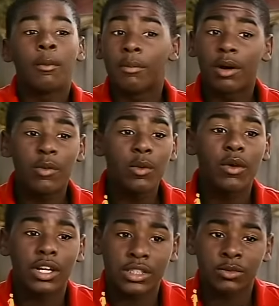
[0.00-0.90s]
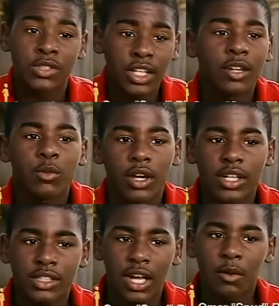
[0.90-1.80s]
Well, we wanted some chicken
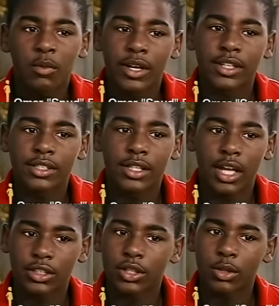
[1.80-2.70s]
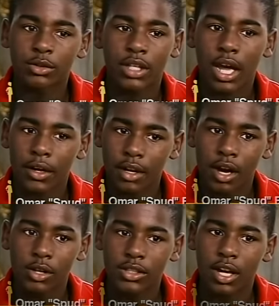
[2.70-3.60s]
wings, hot wings, nachos, hot
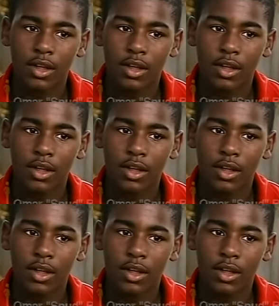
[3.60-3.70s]
dogs, all